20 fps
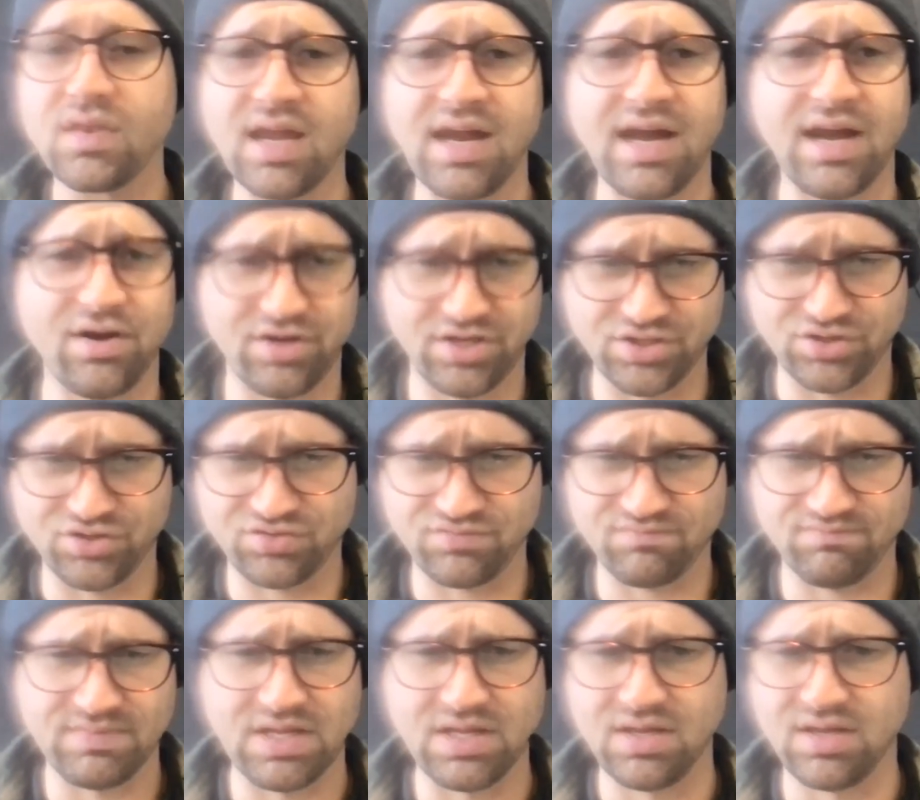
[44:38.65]
Heritage
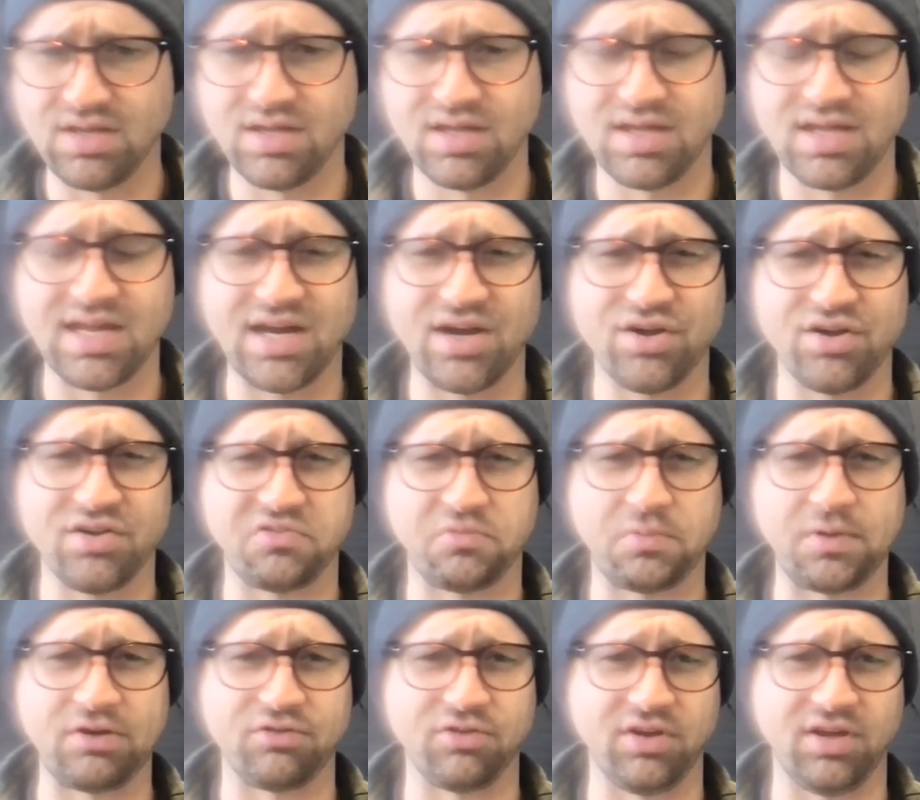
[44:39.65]

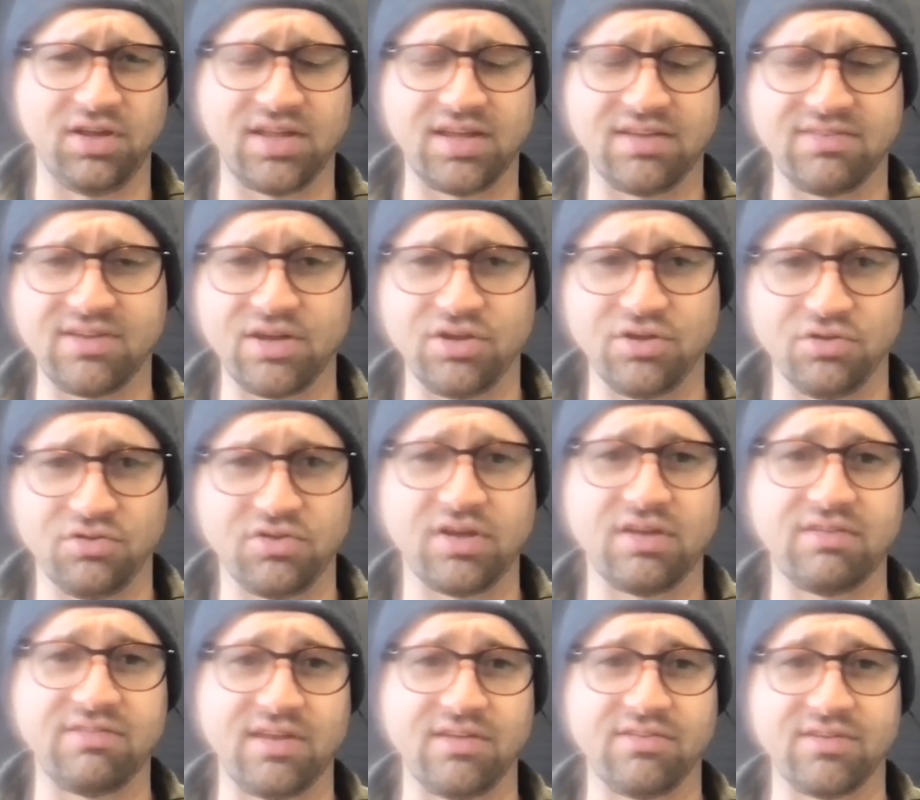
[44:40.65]
Specialty Glass out in
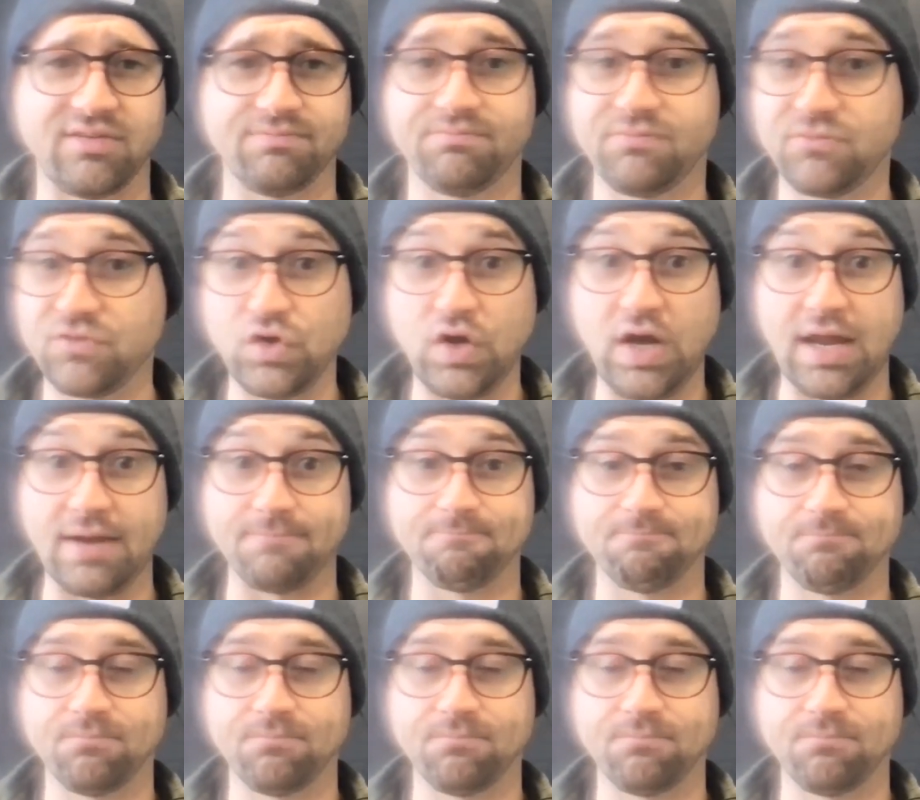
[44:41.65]
Utah sells it. It's great.